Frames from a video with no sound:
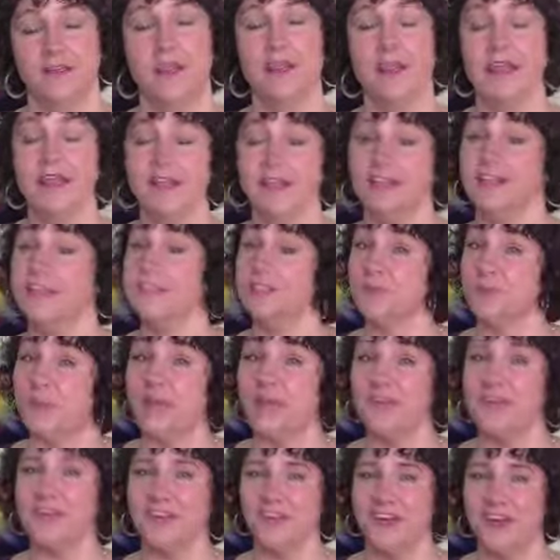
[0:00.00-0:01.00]
And an
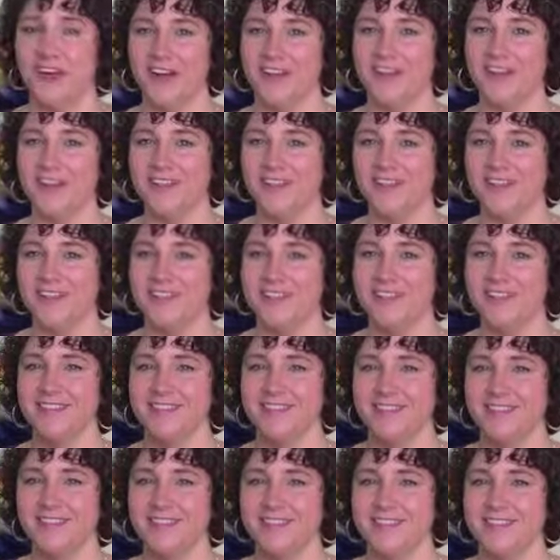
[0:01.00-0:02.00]
expanded consciousness
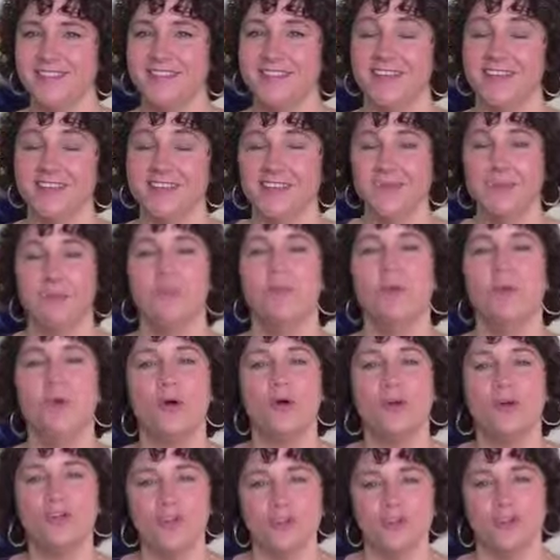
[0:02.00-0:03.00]
is a
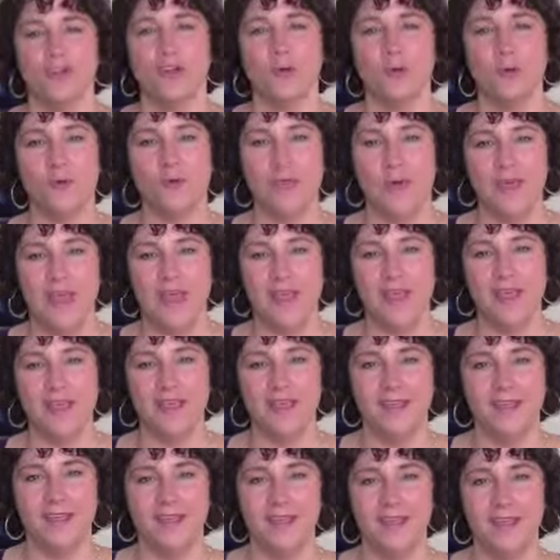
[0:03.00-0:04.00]
more enjoyable way
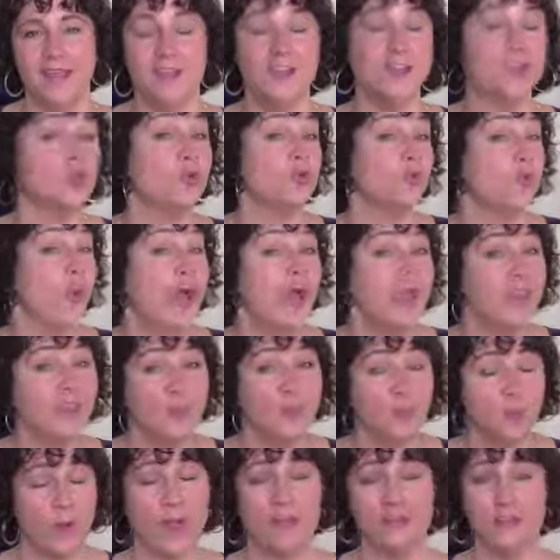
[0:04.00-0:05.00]
to ride the
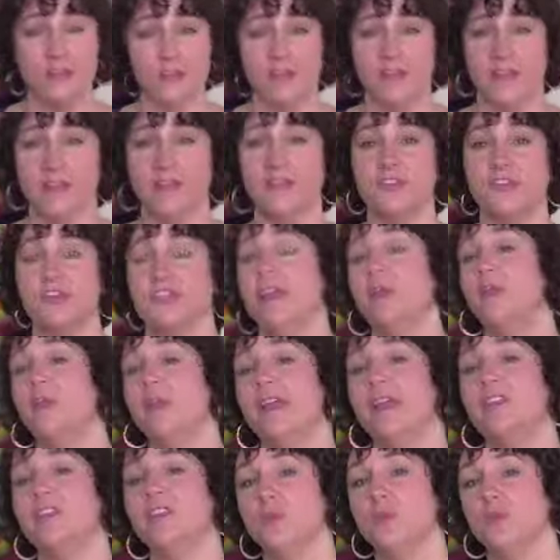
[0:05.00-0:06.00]
waves of energy that we
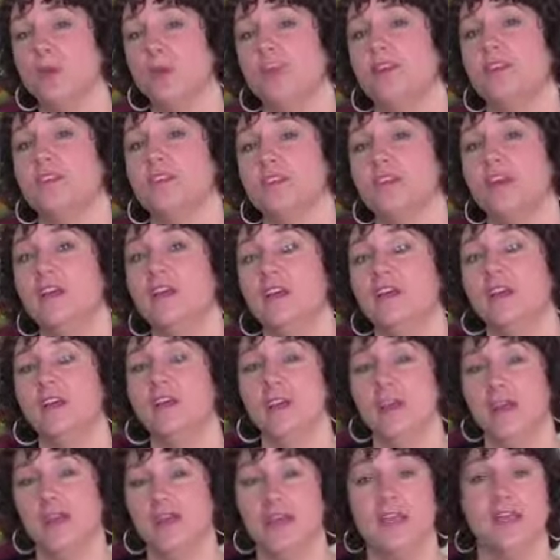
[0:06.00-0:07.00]
experience
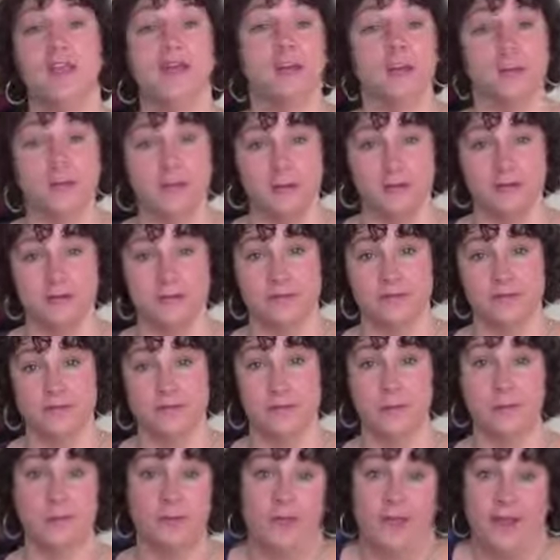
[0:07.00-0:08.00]
here
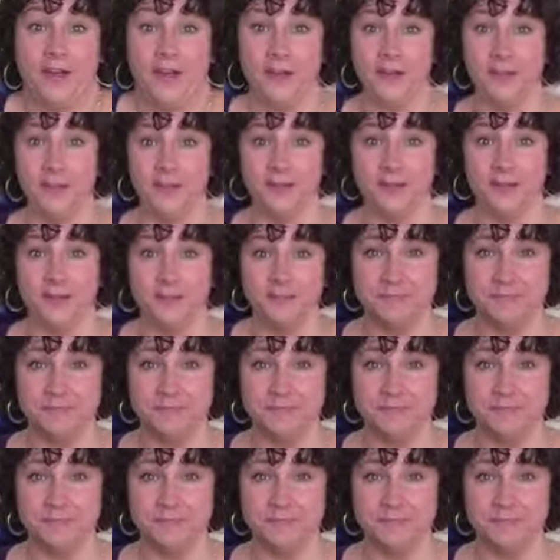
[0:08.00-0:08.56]
on planet Earth.